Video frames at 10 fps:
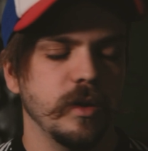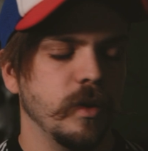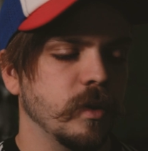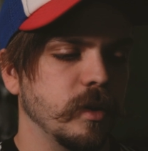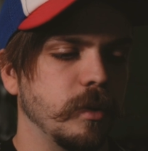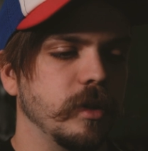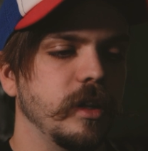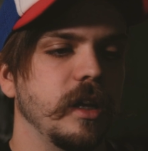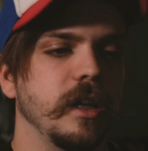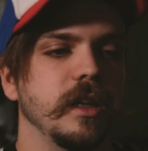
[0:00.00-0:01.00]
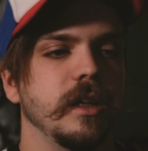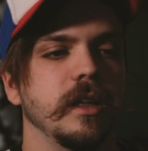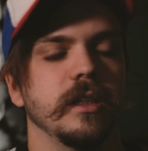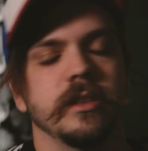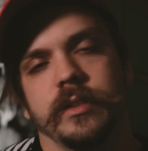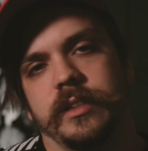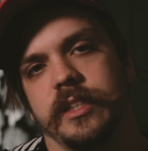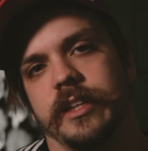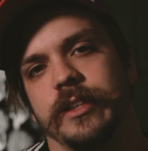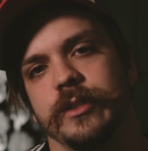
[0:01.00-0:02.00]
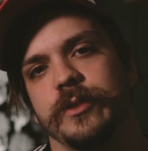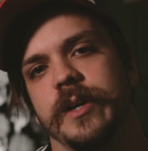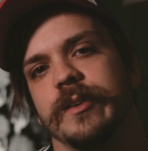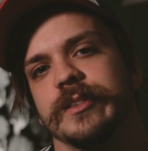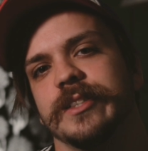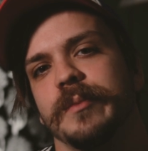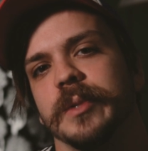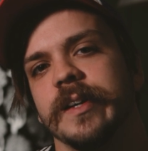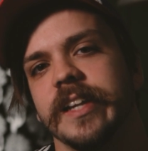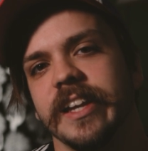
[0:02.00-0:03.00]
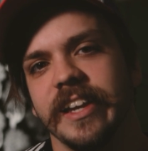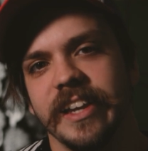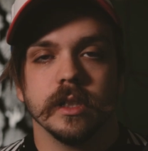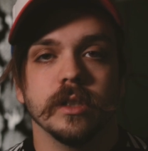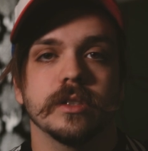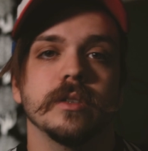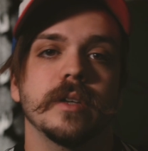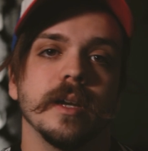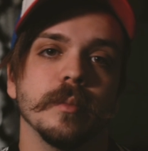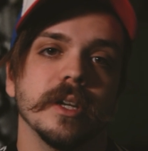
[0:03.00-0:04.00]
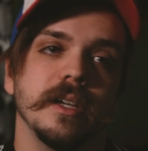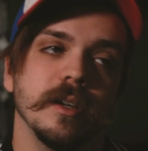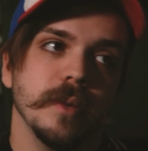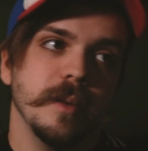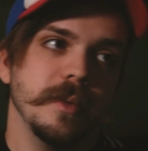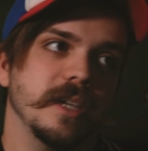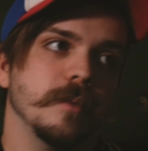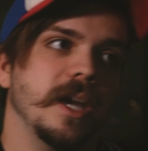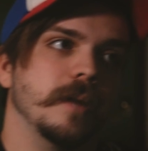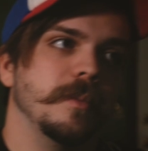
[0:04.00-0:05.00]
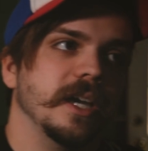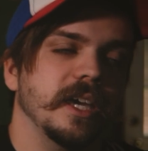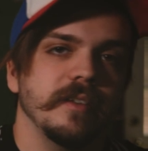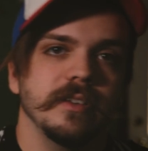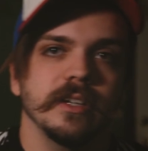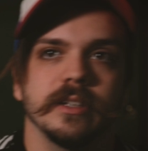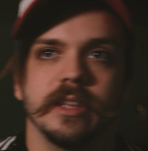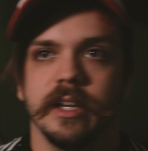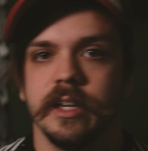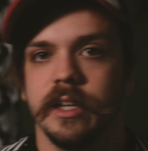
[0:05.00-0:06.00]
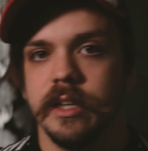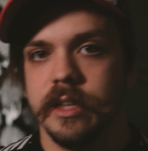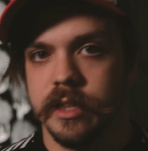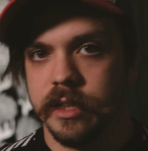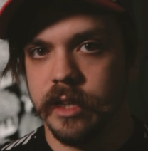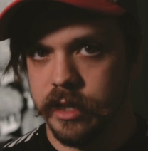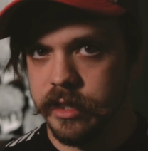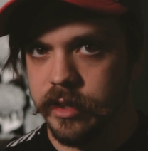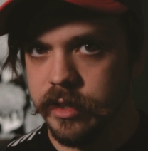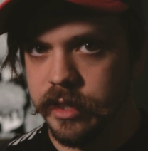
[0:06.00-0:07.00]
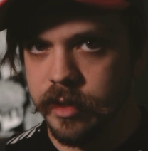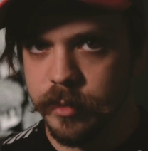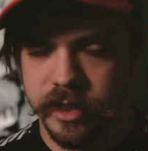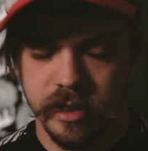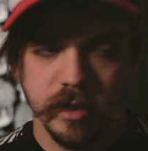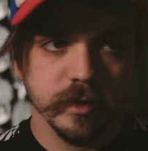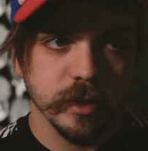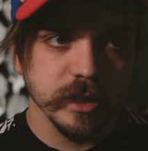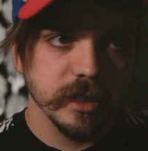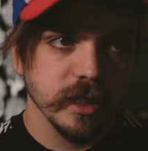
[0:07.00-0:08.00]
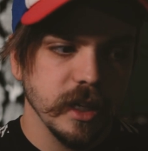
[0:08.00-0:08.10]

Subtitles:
horrible, so it can take another 2 hours to upload. Also, camera gear might make your backpack heavier than not carrying camera gear, of course.